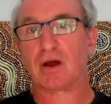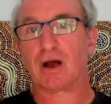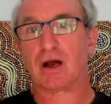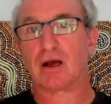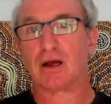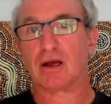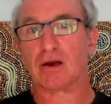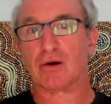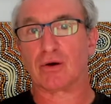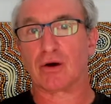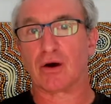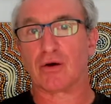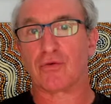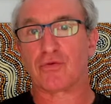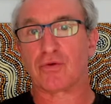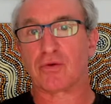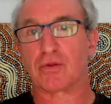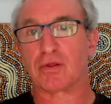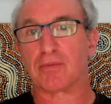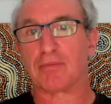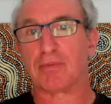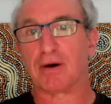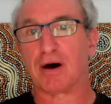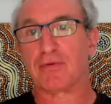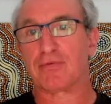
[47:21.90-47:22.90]
it'll go from
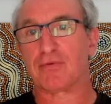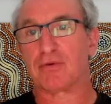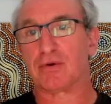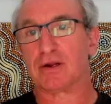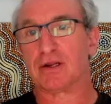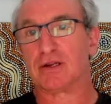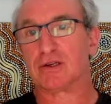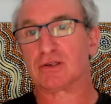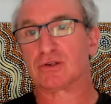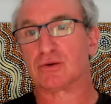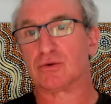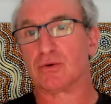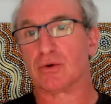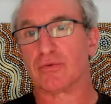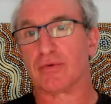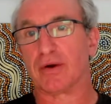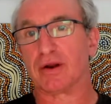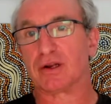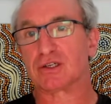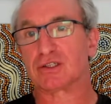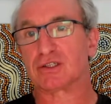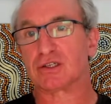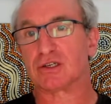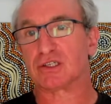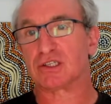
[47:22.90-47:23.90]
the buffer into a
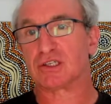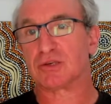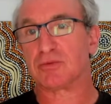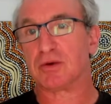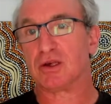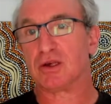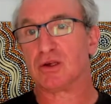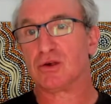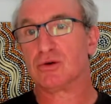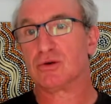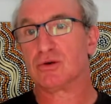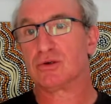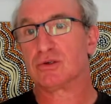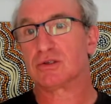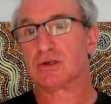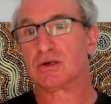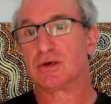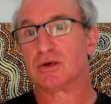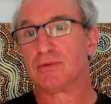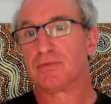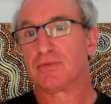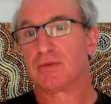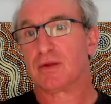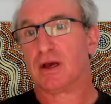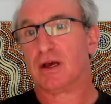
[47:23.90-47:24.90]
register to be used,
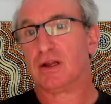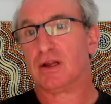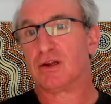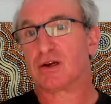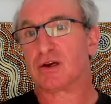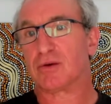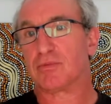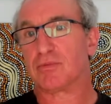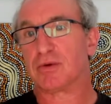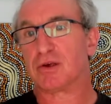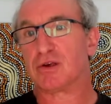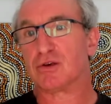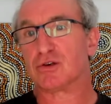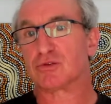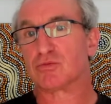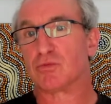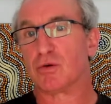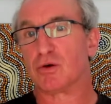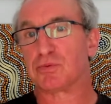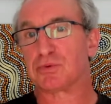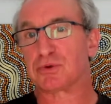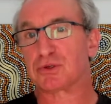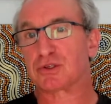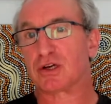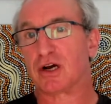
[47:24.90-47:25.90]
and it could be used
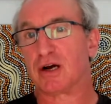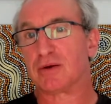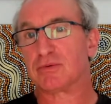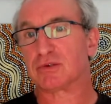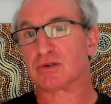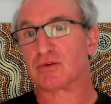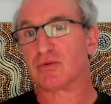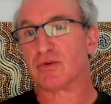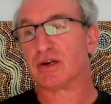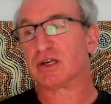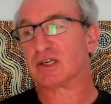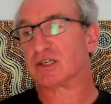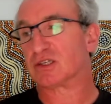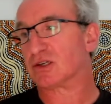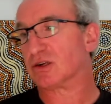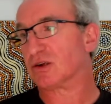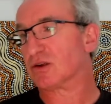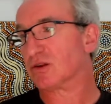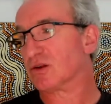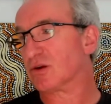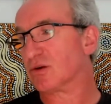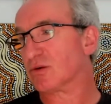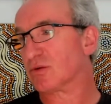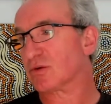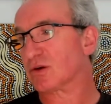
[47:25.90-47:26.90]
multiple times in the register.
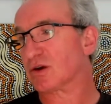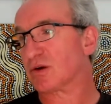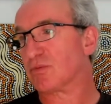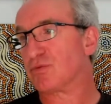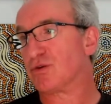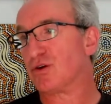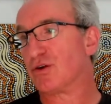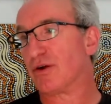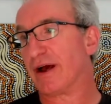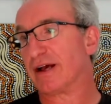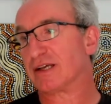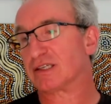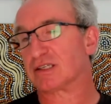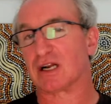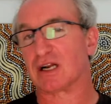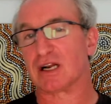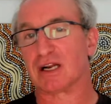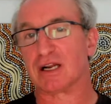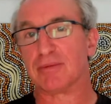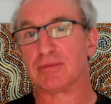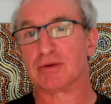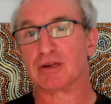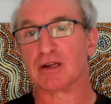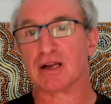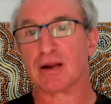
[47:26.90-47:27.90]
Your computer has a
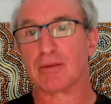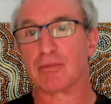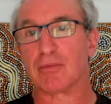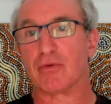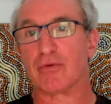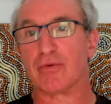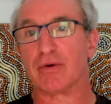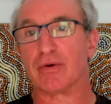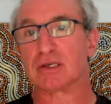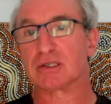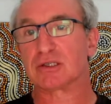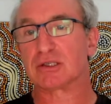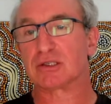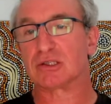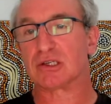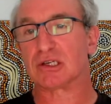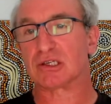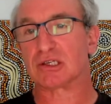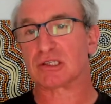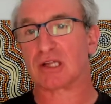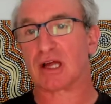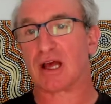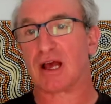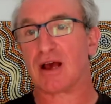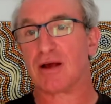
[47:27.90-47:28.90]
limited number of registers,
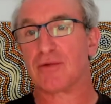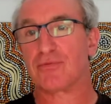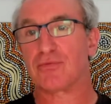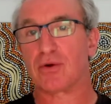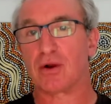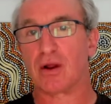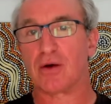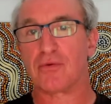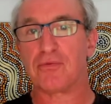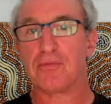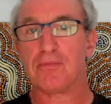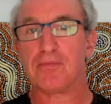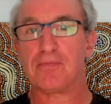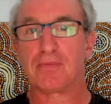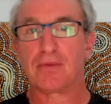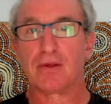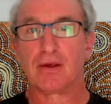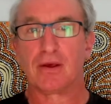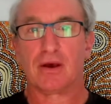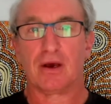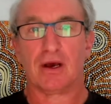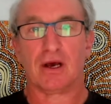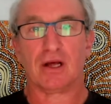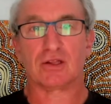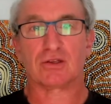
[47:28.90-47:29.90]
just a handful of them.
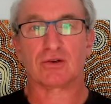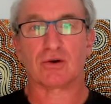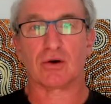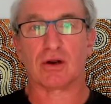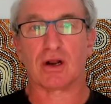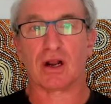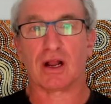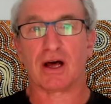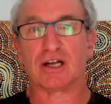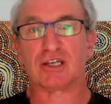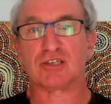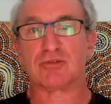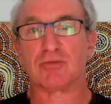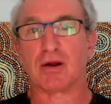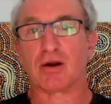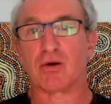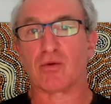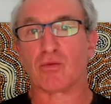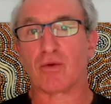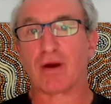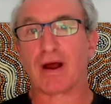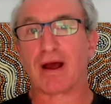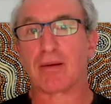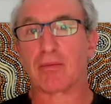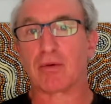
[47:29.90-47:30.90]
It's got a large amount of
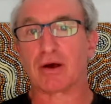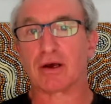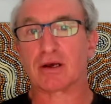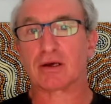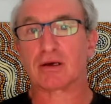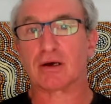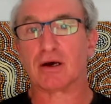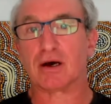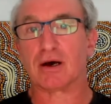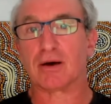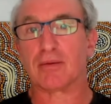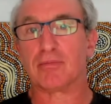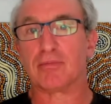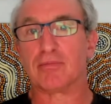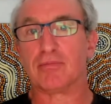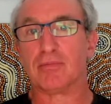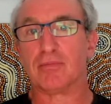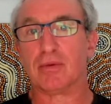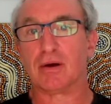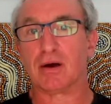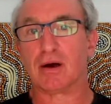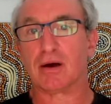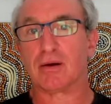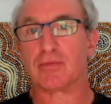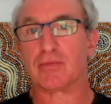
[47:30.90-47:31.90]
RAM, like,
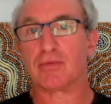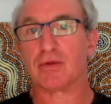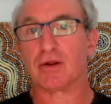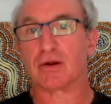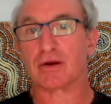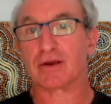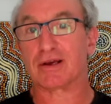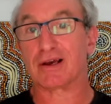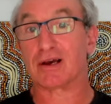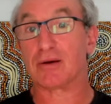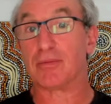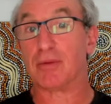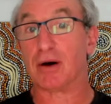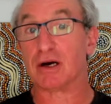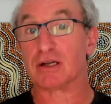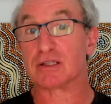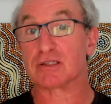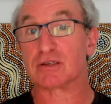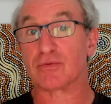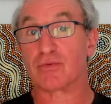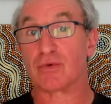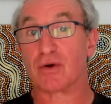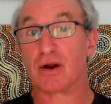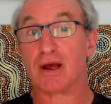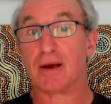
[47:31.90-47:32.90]
you know, gigabytes
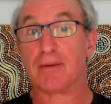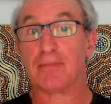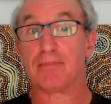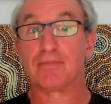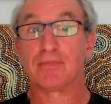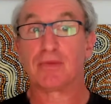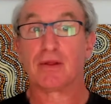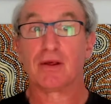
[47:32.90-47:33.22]
of RAM,